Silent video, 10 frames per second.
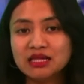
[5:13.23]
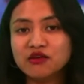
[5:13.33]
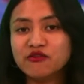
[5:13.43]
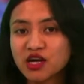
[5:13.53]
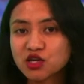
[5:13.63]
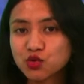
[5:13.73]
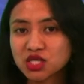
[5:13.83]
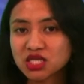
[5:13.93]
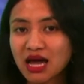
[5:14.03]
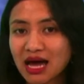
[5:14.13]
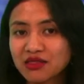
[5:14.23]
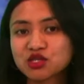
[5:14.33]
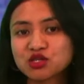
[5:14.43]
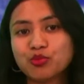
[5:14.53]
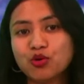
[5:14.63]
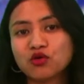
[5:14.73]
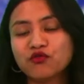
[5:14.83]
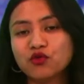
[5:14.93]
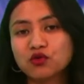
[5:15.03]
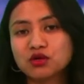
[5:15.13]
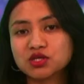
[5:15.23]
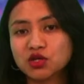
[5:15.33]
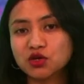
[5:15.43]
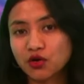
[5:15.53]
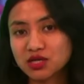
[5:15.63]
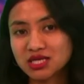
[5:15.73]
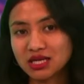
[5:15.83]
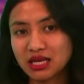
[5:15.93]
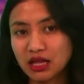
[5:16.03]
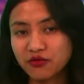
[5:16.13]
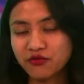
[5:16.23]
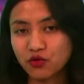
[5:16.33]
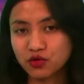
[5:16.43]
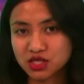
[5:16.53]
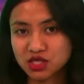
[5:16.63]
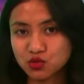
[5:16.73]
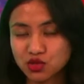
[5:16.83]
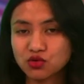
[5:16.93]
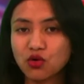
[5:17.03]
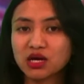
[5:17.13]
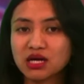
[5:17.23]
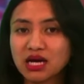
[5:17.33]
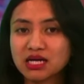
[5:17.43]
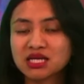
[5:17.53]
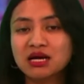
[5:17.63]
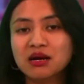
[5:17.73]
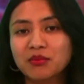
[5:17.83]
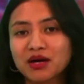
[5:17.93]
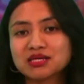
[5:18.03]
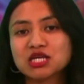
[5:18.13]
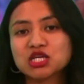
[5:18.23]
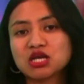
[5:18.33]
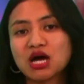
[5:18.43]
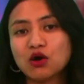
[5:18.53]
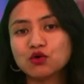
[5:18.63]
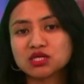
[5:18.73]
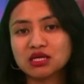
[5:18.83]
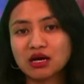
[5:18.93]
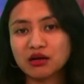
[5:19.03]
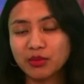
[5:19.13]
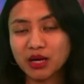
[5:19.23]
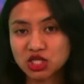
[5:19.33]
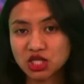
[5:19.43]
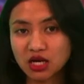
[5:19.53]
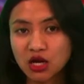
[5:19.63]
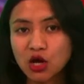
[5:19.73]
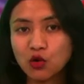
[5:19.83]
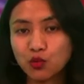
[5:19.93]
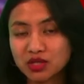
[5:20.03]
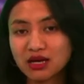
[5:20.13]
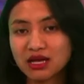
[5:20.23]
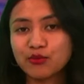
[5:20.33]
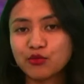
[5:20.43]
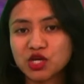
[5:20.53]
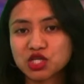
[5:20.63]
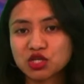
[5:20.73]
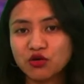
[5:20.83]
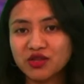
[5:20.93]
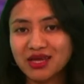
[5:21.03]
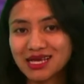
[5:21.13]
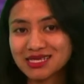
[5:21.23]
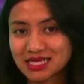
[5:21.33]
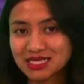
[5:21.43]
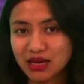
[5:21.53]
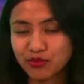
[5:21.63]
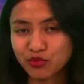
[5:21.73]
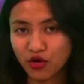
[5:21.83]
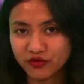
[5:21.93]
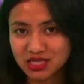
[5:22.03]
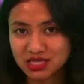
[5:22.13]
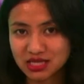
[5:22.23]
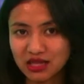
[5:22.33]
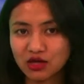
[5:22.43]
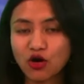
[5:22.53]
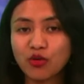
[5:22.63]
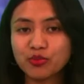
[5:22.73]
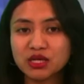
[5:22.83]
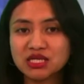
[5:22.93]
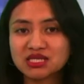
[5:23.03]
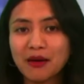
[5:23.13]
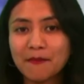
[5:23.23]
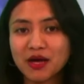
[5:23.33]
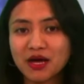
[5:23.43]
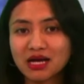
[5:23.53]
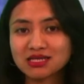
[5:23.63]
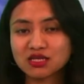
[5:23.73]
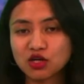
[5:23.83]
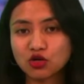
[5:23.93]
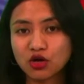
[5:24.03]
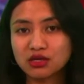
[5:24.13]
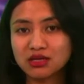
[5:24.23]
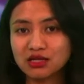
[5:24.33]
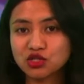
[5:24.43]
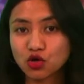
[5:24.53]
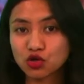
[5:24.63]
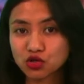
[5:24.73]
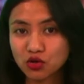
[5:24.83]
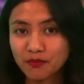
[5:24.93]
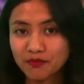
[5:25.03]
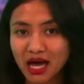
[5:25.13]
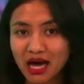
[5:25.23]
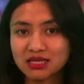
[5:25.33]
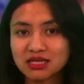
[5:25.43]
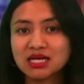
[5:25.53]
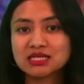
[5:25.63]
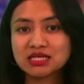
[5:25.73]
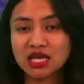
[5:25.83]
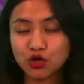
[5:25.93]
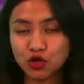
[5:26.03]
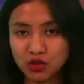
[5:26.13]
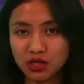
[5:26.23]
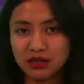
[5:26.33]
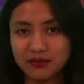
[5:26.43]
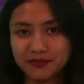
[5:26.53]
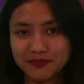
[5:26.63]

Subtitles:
The event, which had the support of local security and health forces, was organized by the Salesian House in Carabanchel with the collaboration of the SSM province and the companies Peras Rincon del Soto and Ser Union.